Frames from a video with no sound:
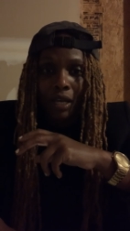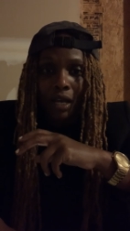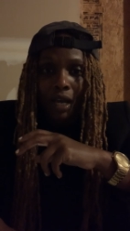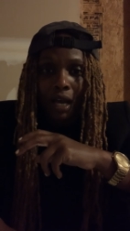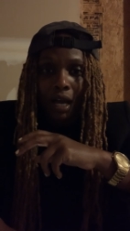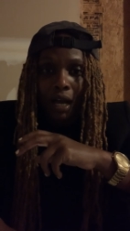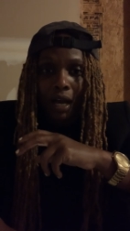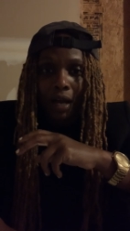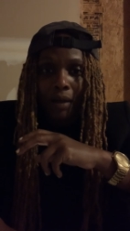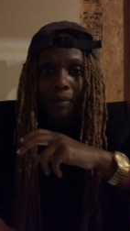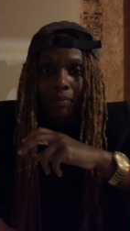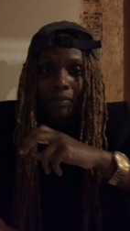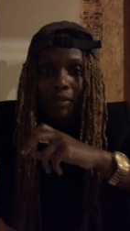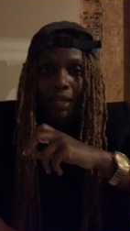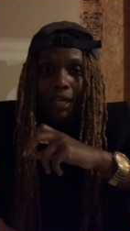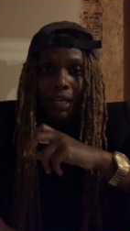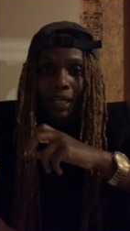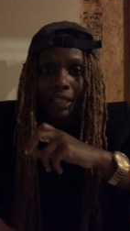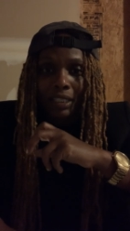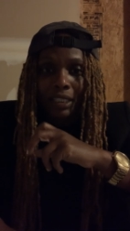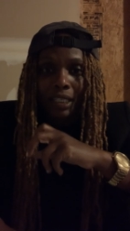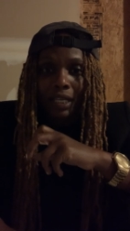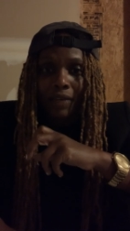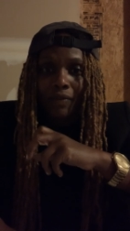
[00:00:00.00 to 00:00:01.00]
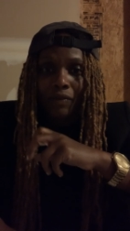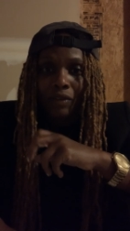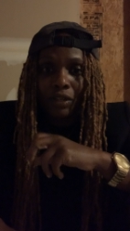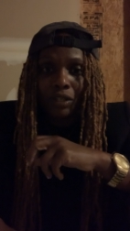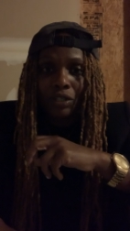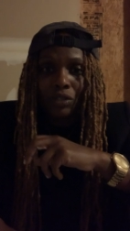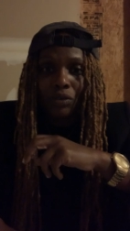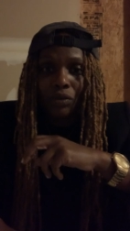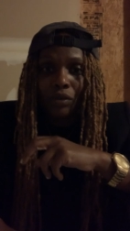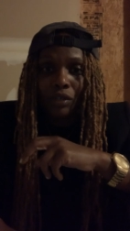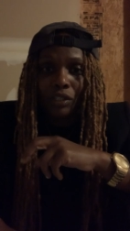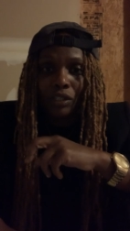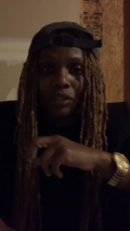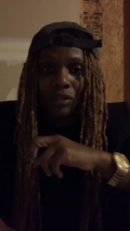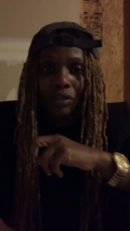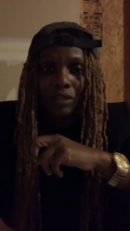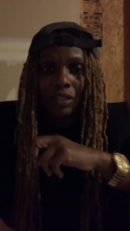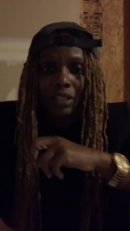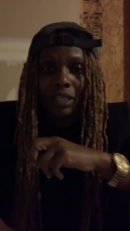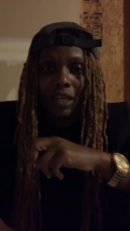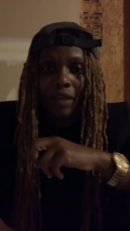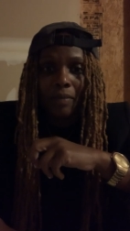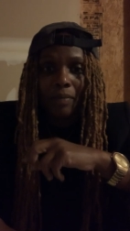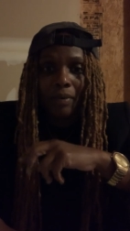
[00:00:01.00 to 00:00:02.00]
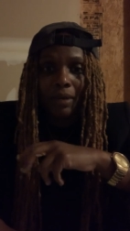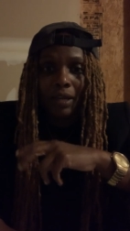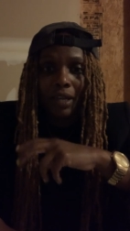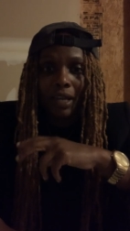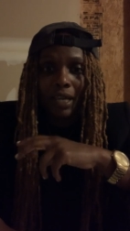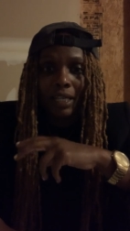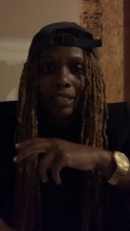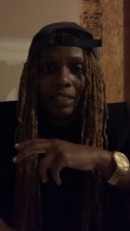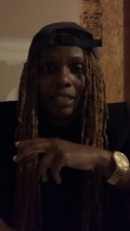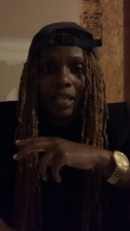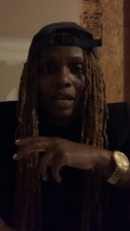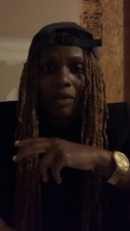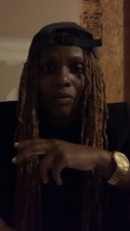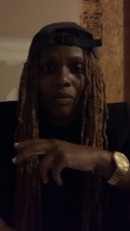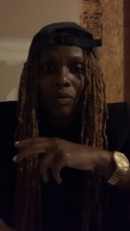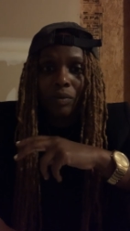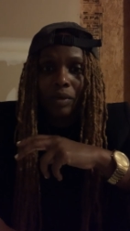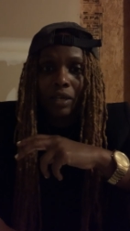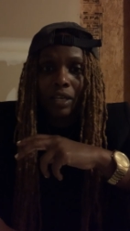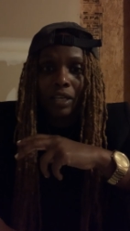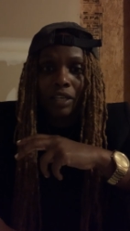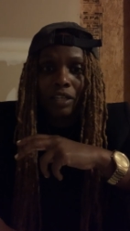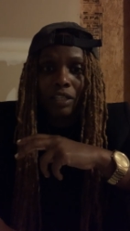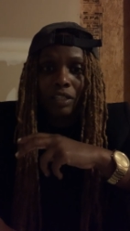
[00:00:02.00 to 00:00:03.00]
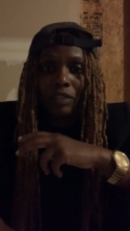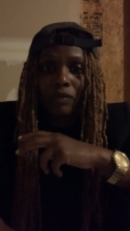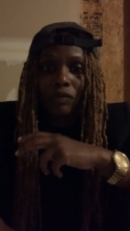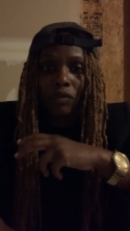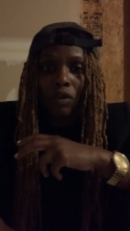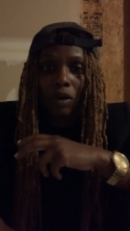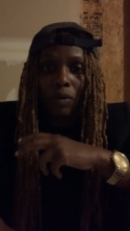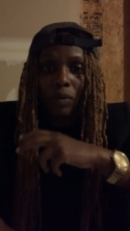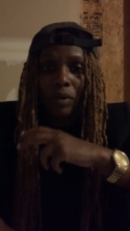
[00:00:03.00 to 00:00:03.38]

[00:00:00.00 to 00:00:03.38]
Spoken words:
negativity towards yourself, because that's not what we in this for.